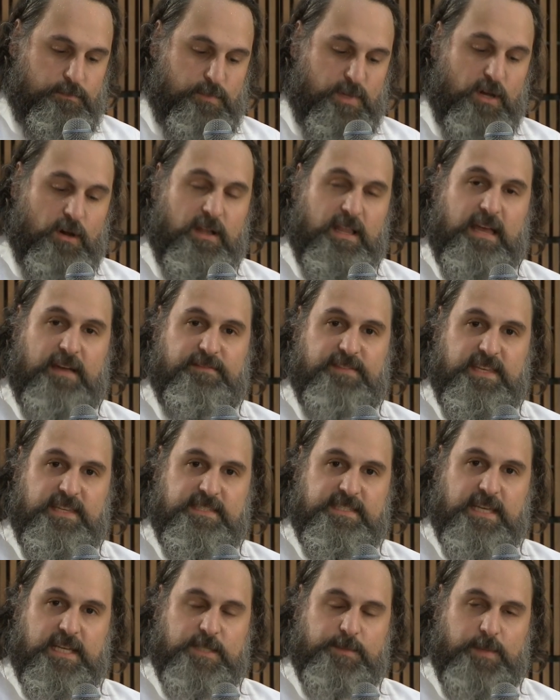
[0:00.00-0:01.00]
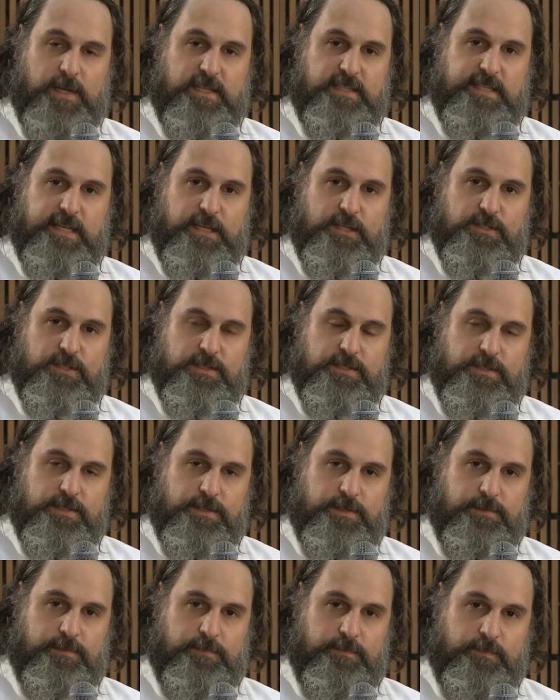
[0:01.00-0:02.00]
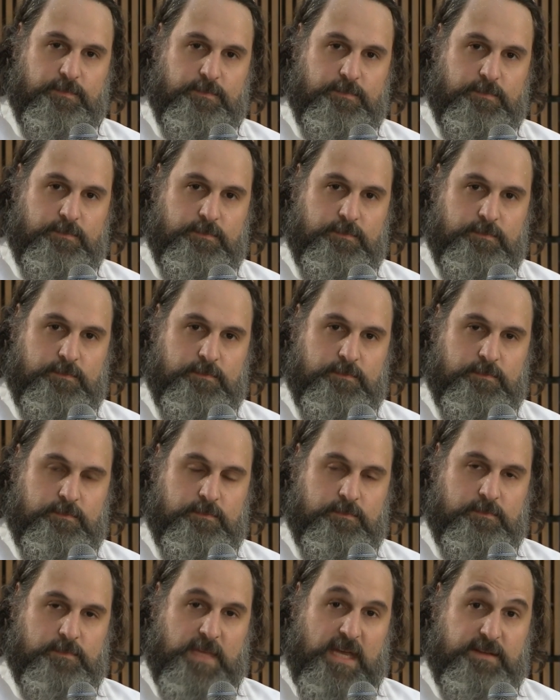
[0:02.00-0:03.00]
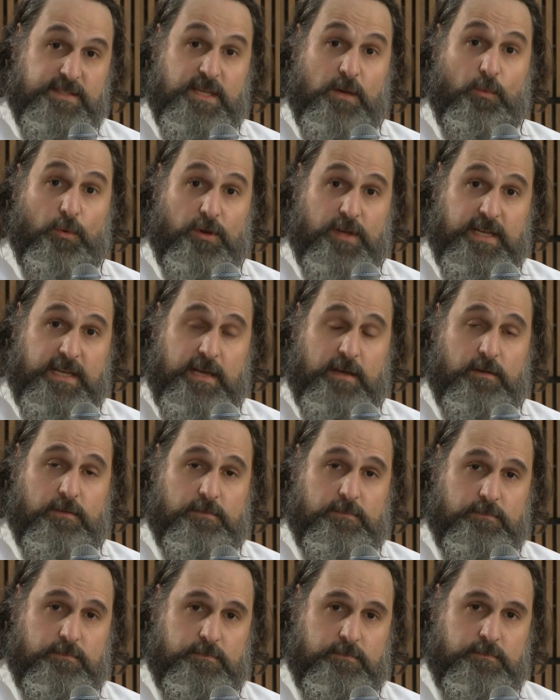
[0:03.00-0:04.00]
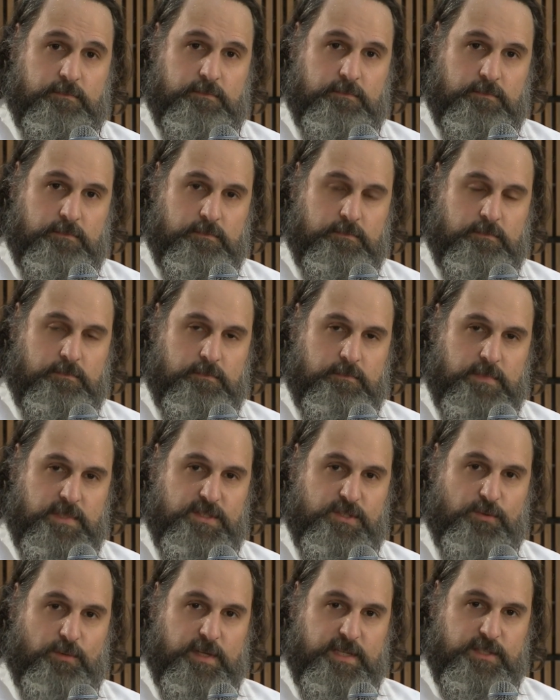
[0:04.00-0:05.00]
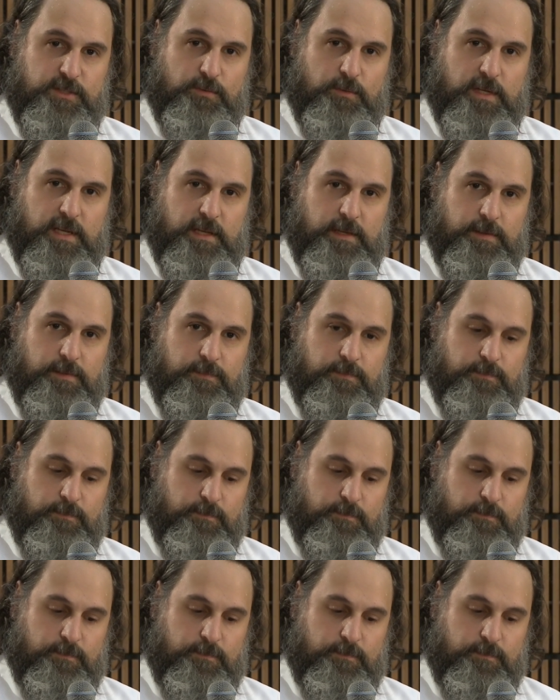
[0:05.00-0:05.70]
We all have these expectations. How's that working out in 2020?